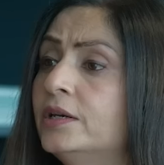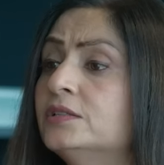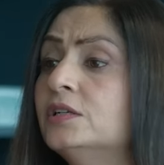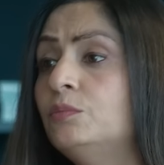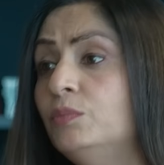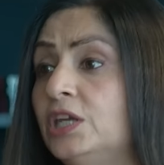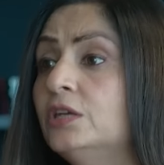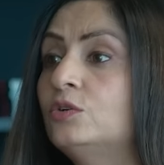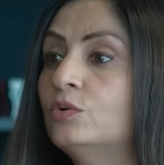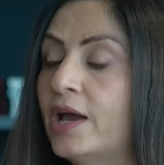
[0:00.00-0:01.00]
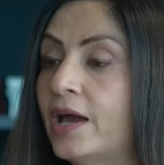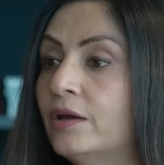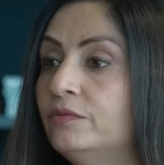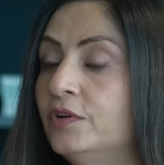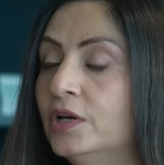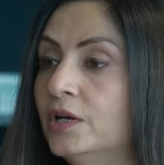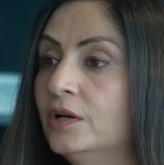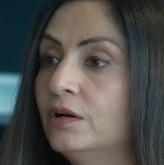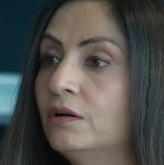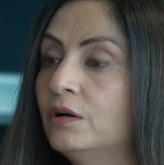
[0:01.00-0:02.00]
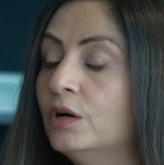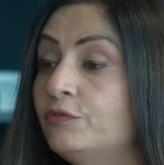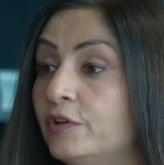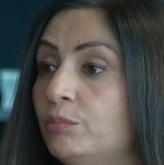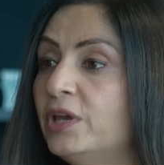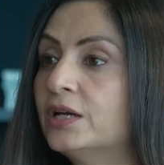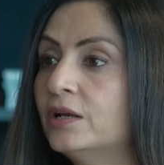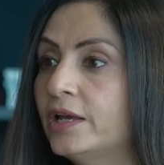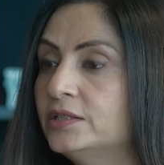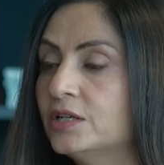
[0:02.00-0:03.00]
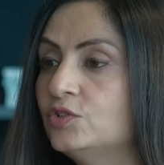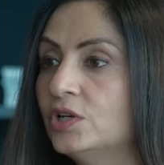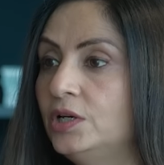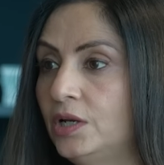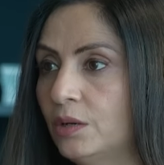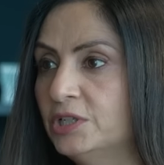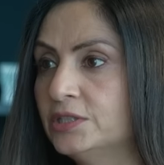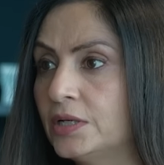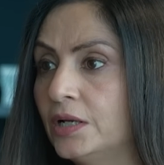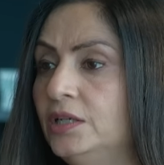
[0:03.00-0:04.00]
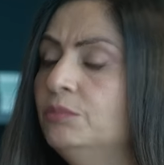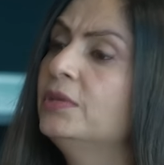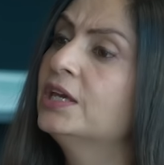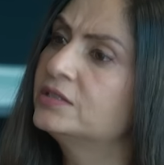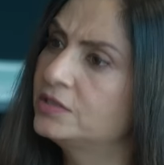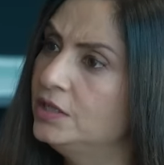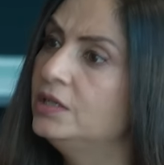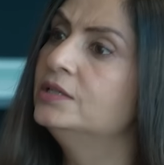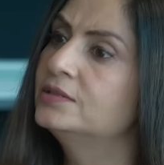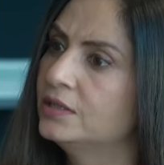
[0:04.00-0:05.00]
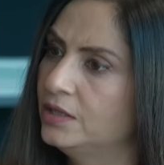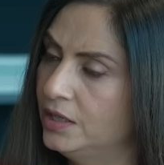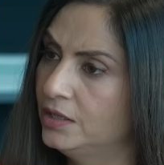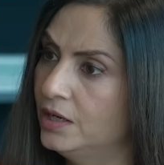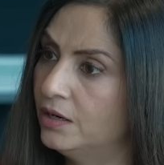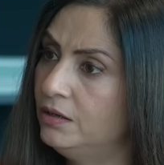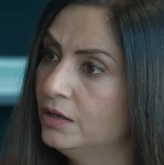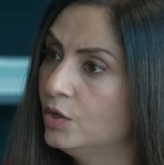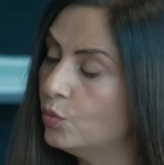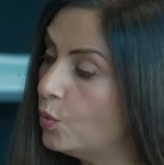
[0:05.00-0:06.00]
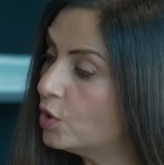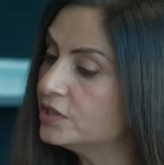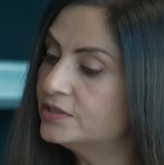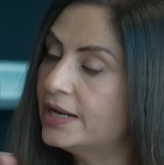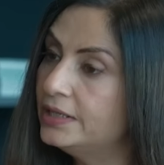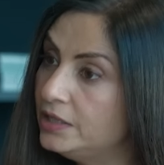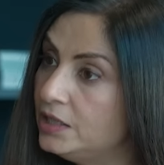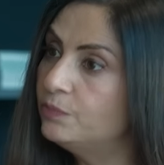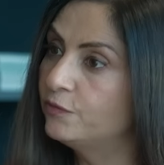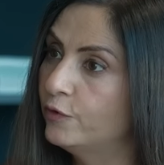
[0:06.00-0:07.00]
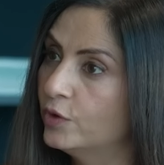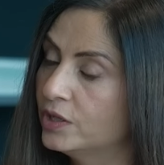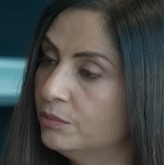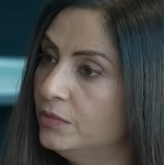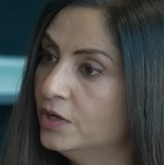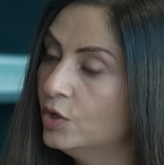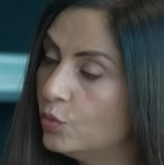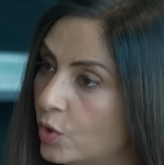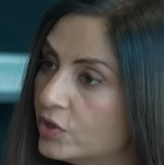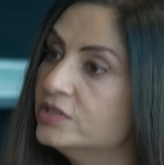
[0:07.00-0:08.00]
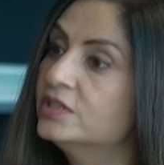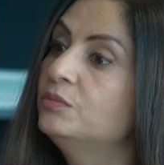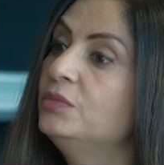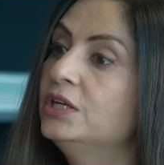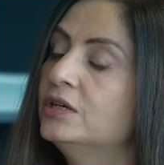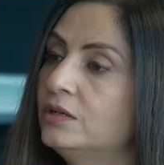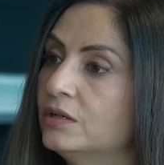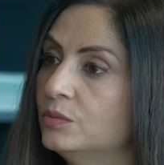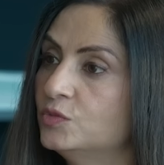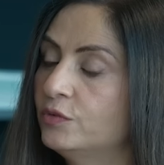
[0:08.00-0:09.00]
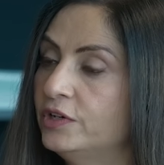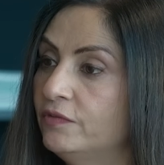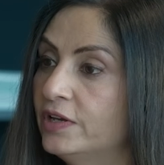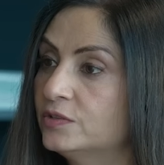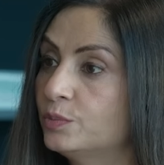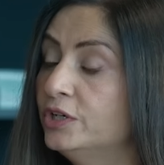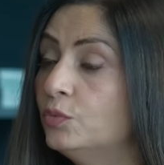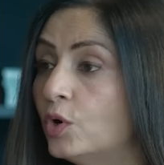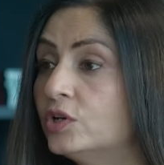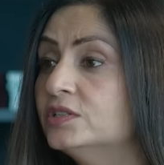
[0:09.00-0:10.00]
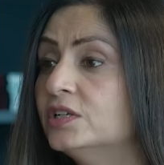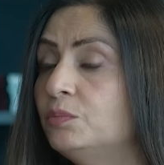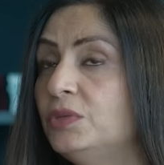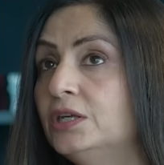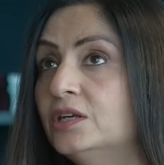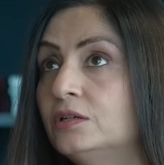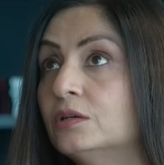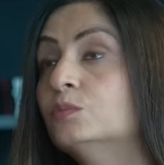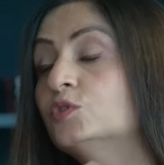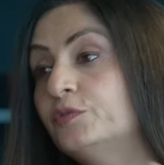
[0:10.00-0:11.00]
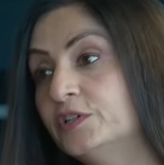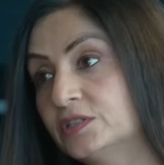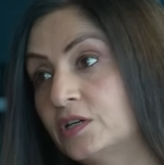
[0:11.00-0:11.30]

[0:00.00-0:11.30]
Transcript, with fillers: does it mean to have uh, a filmmaker like Sanjay Leela Bhansali hmm. makes series in India. Mm. What is that leap for him? Mm. What does it mean in terms of investment? What does it mean in terms of his